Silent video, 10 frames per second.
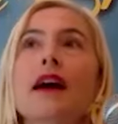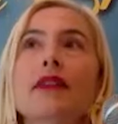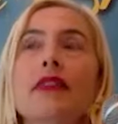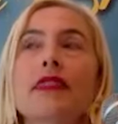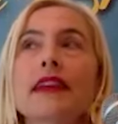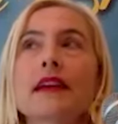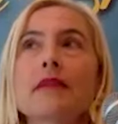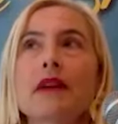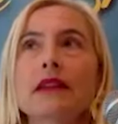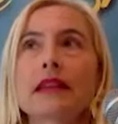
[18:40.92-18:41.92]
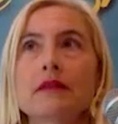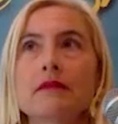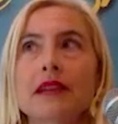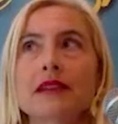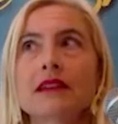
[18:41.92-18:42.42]
the thing about claiming
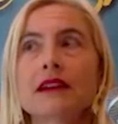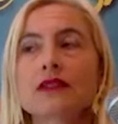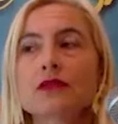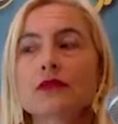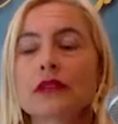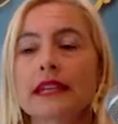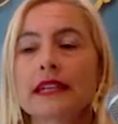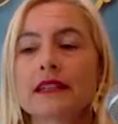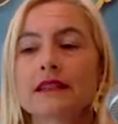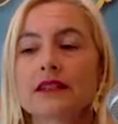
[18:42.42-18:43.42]
bisexual is,